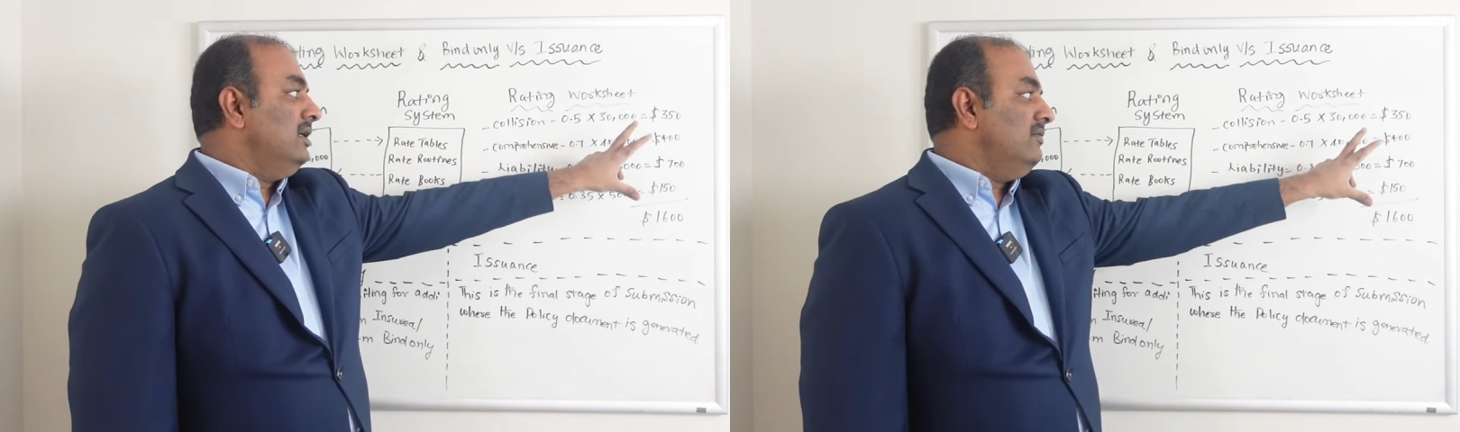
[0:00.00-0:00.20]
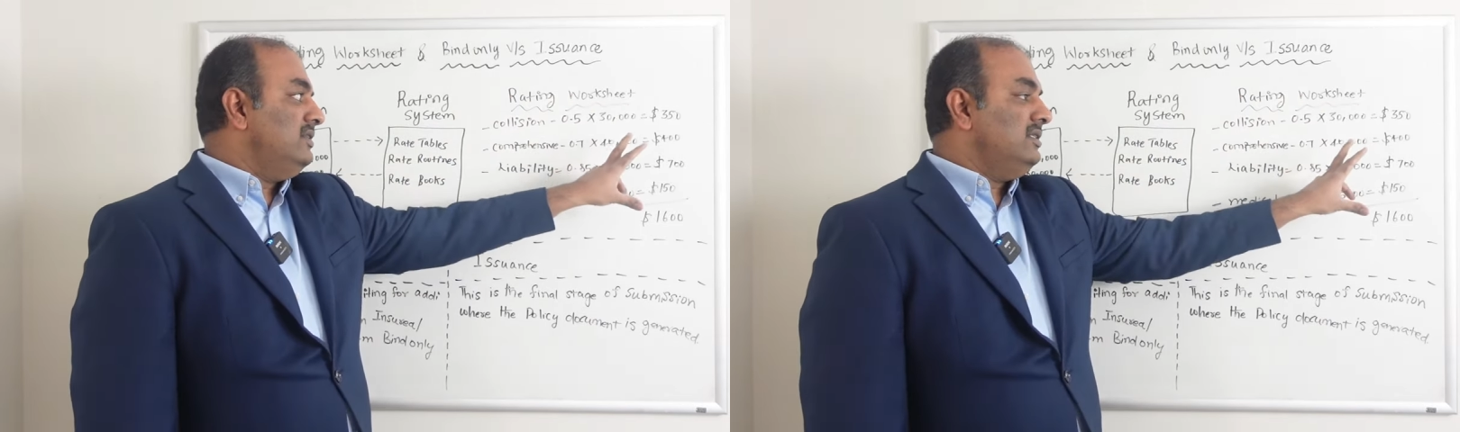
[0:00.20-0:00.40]

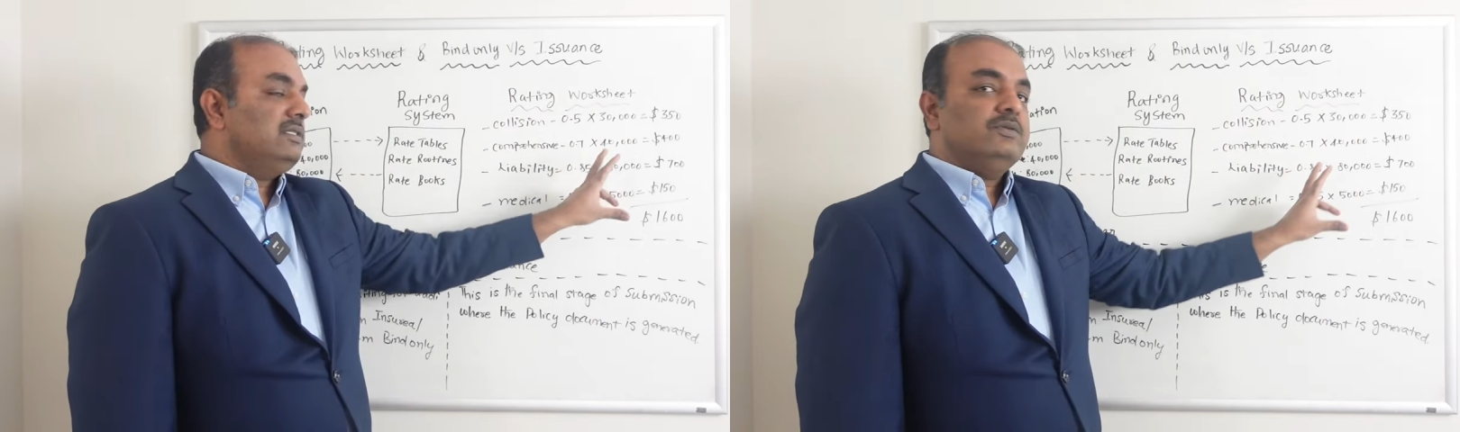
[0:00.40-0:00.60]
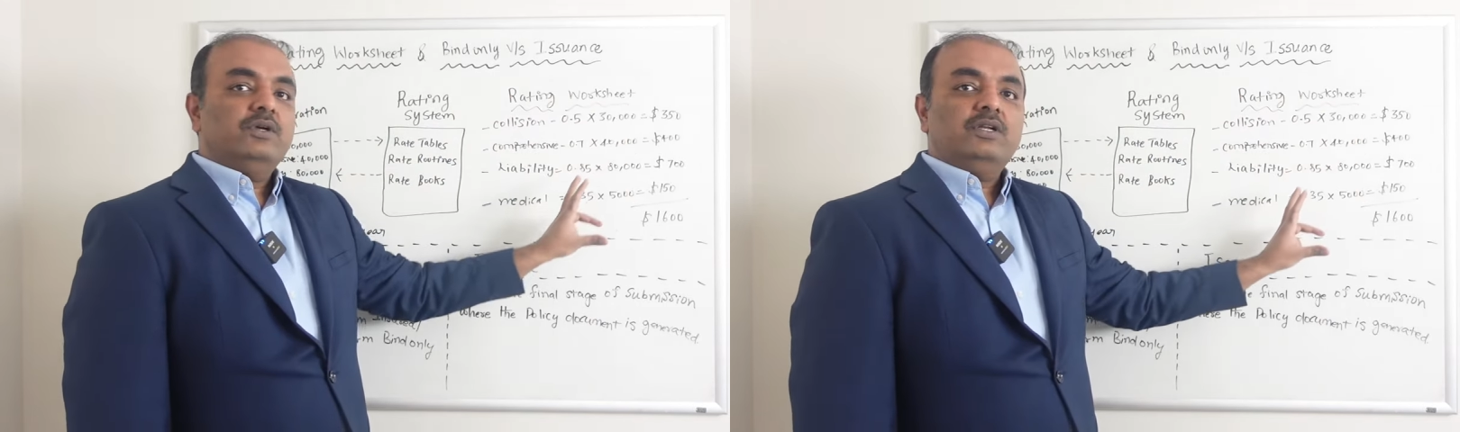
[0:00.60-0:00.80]
which
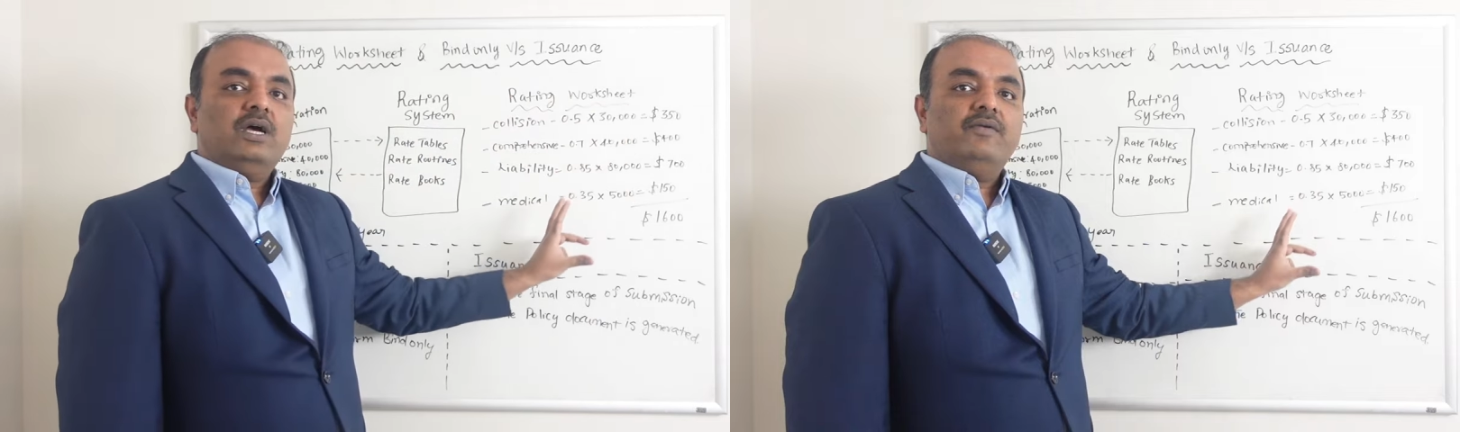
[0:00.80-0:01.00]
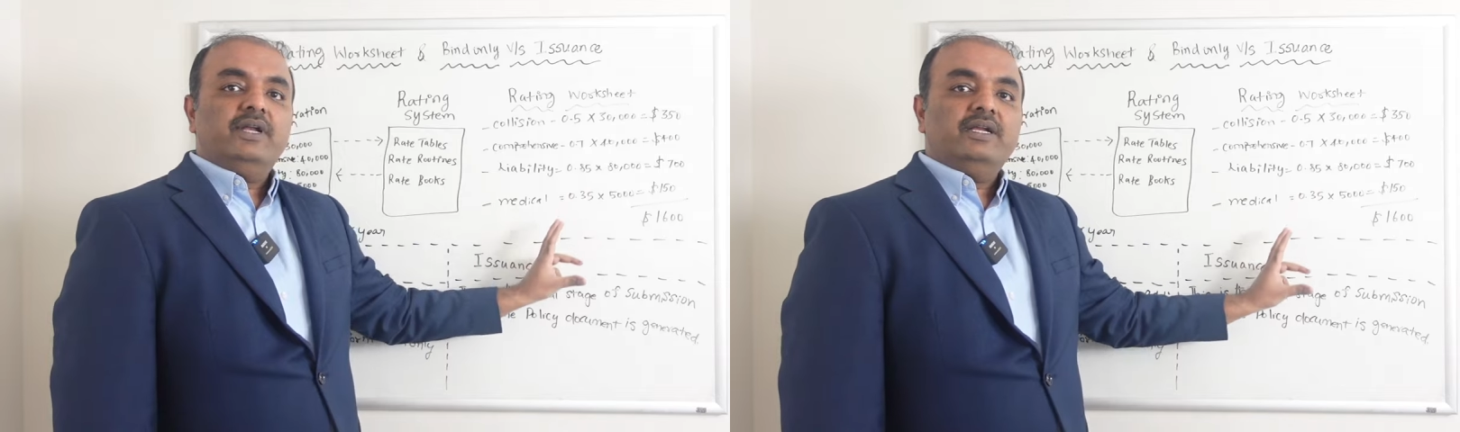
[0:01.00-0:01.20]
is going to
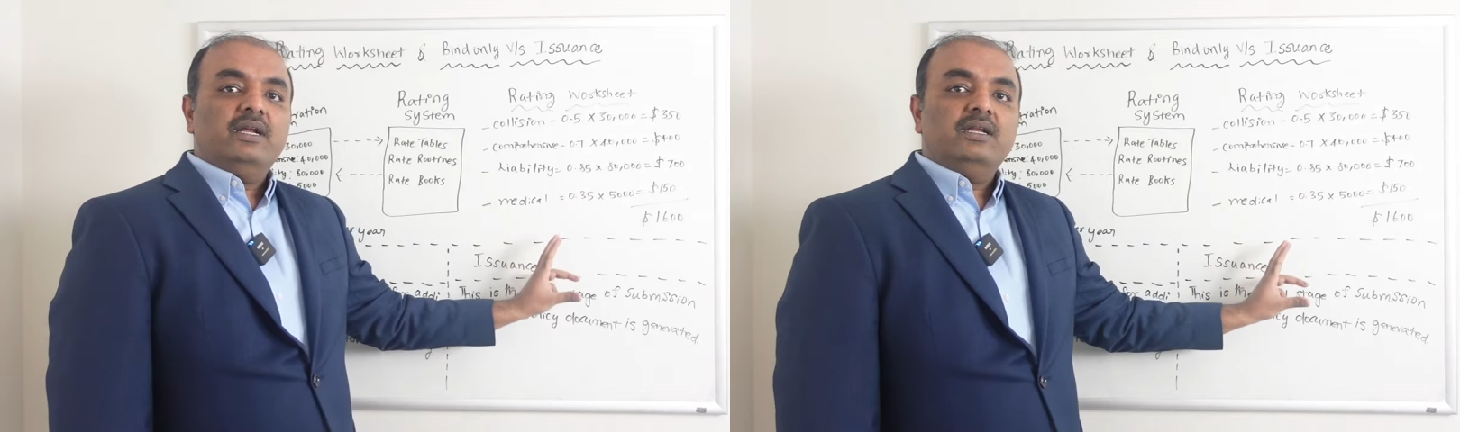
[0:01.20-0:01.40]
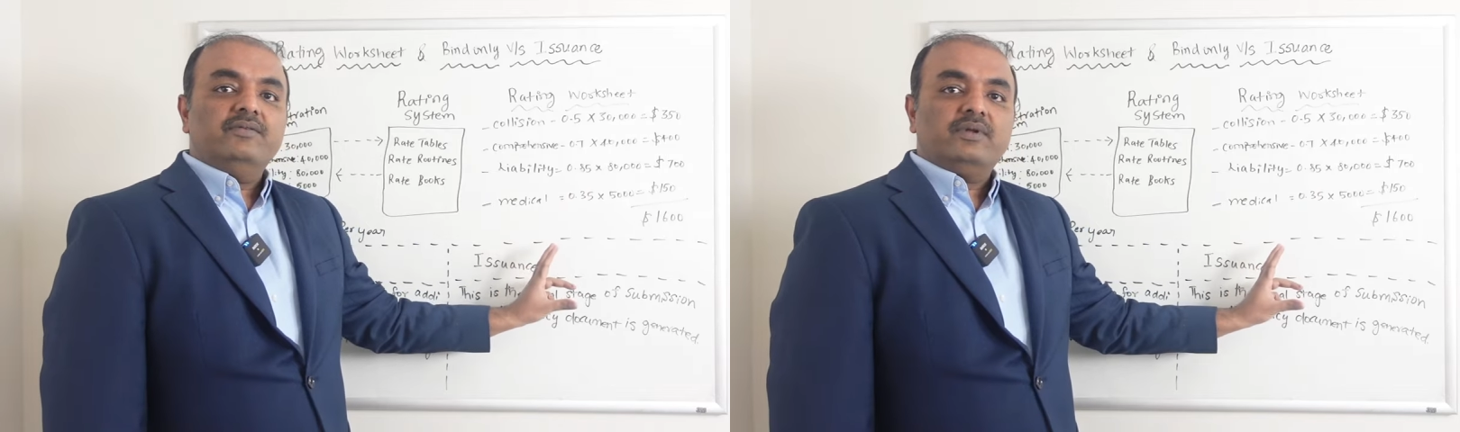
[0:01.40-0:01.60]
have
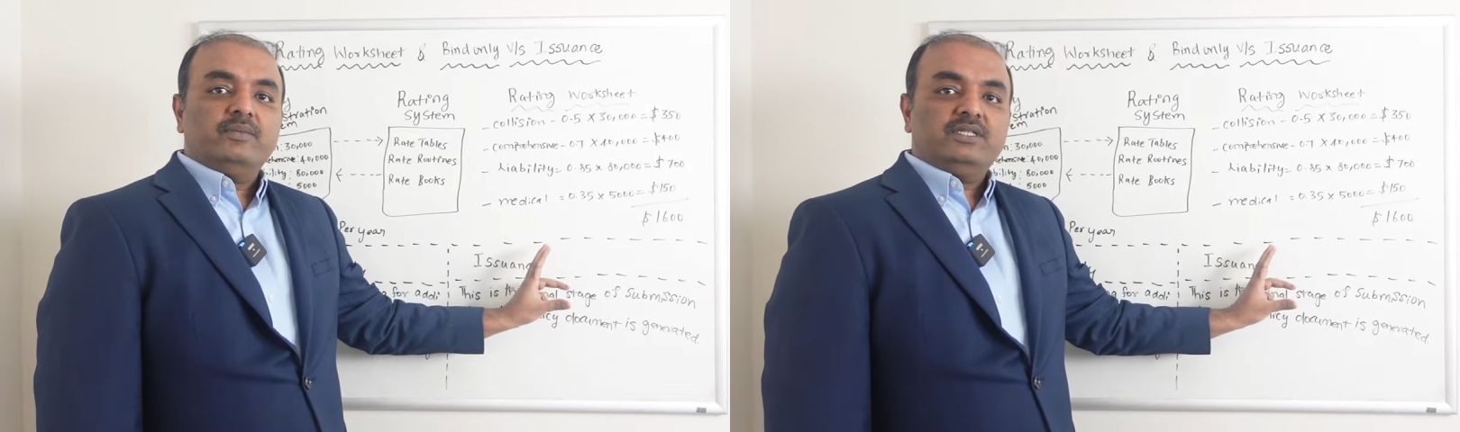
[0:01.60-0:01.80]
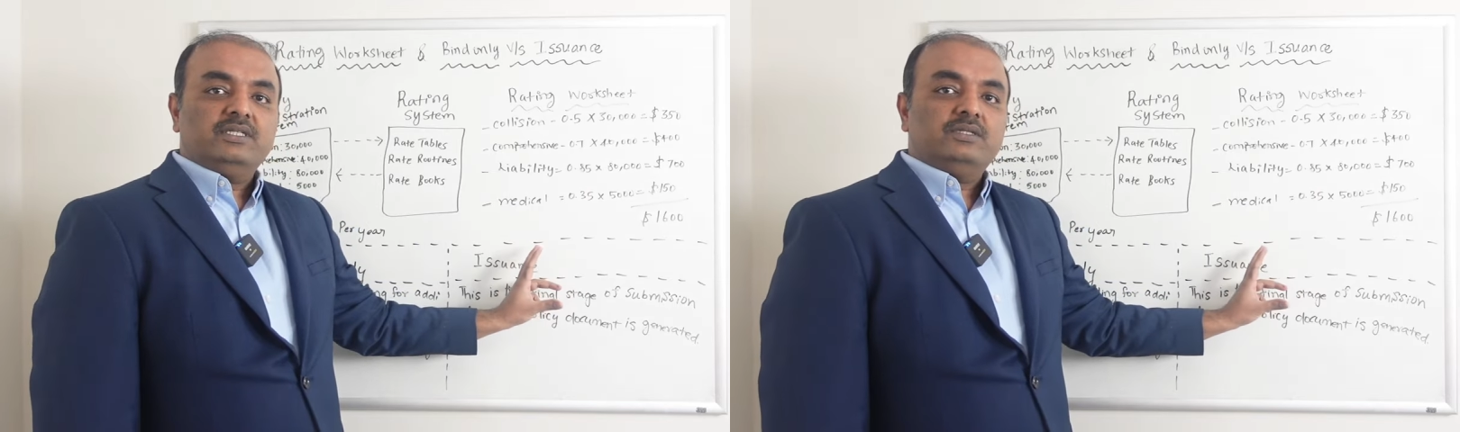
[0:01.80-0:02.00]
detailed
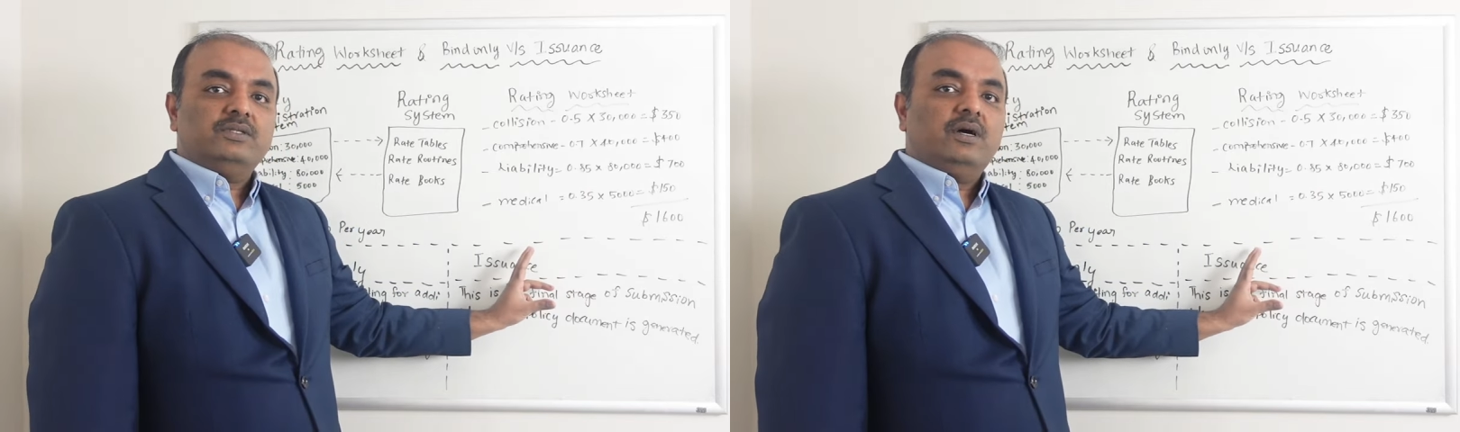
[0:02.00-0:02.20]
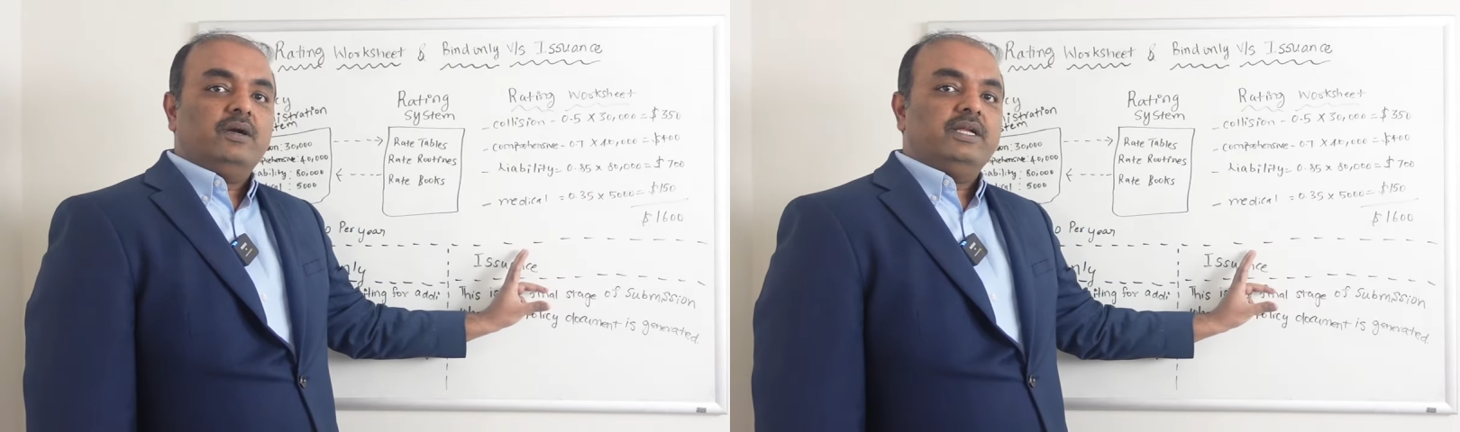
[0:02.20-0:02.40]
information to
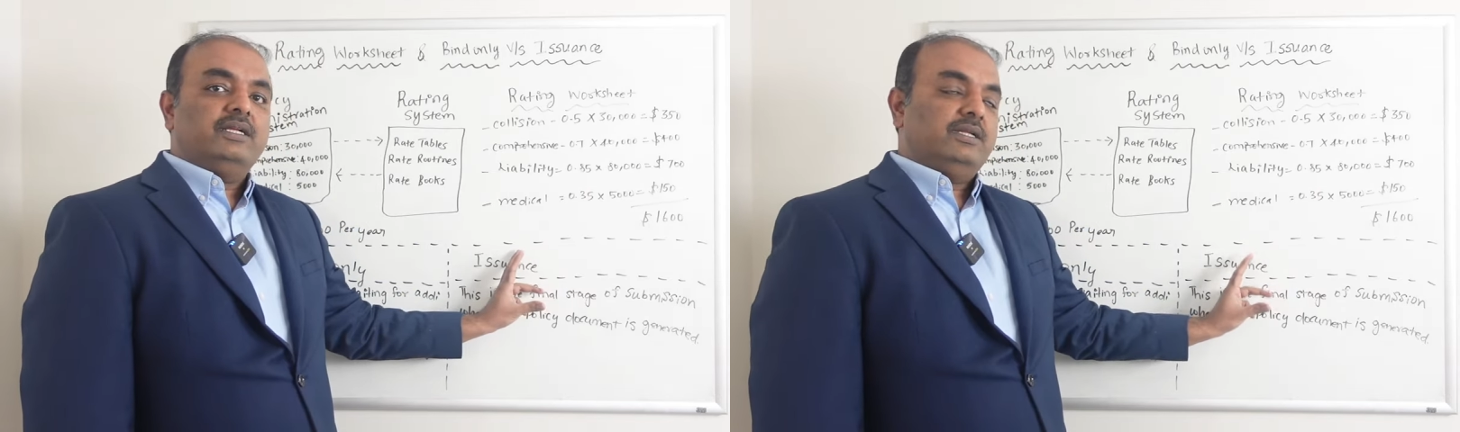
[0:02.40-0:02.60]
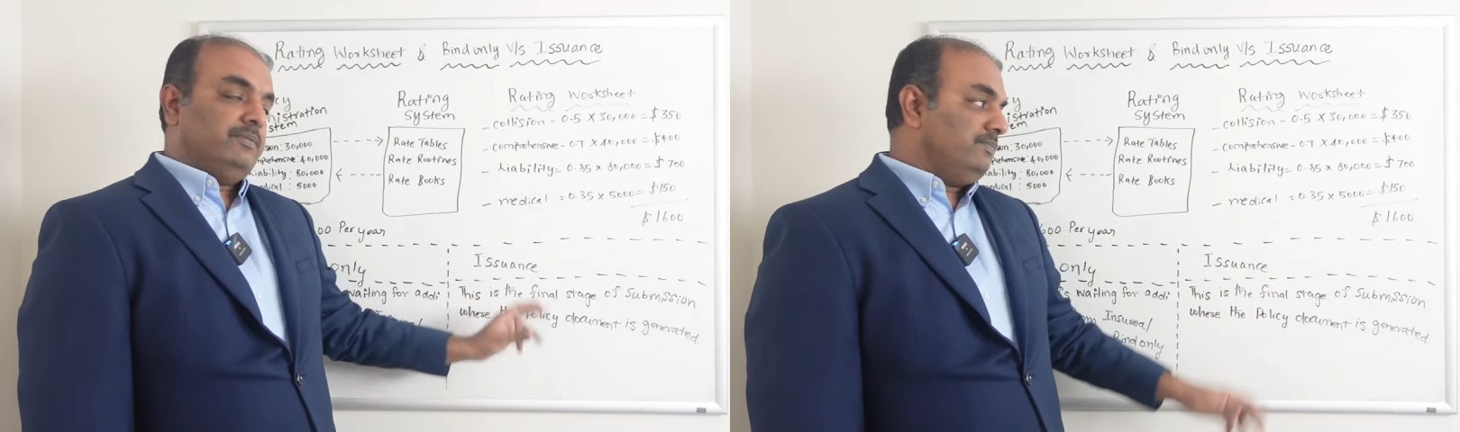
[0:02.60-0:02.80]
the
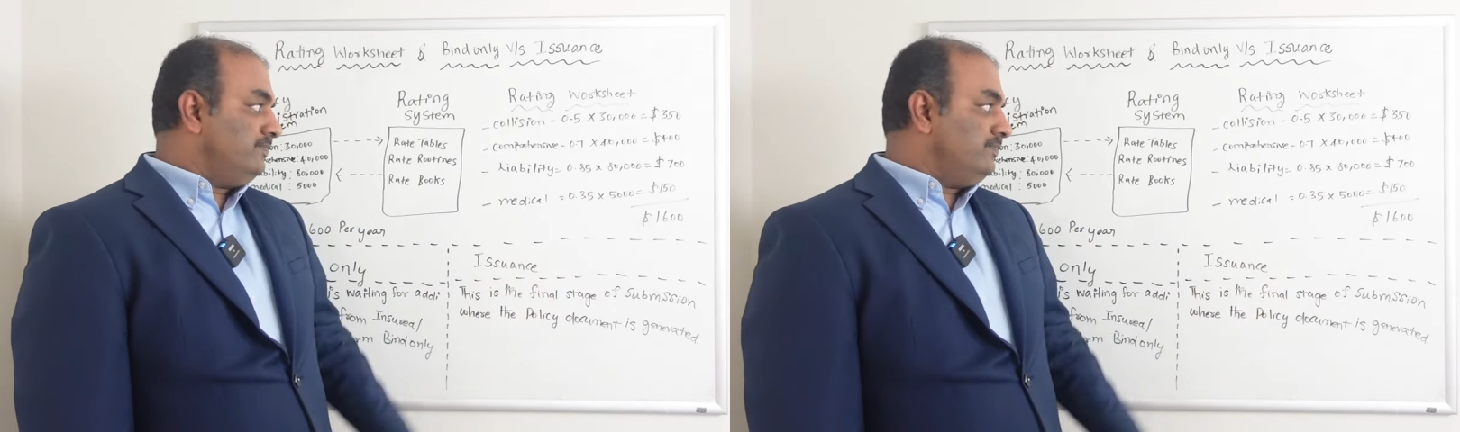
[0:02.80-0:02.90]
audit team.